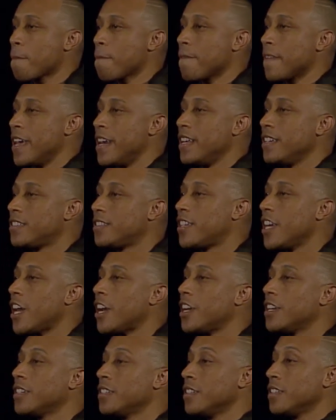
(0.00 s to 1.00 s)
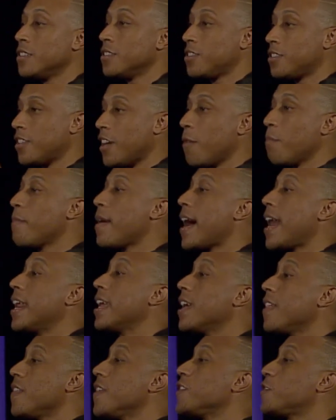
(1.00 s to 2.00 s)
And he's telling
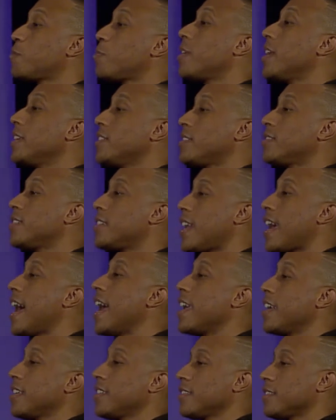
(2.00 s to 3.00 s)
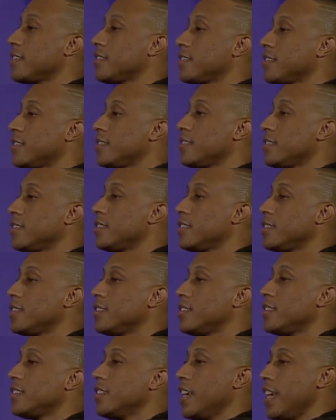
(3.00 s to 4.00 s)
somebody in this place tonight,
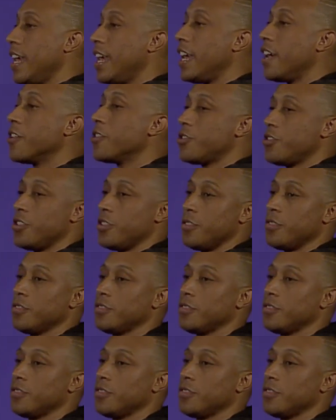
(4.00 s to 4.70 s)
he hears you.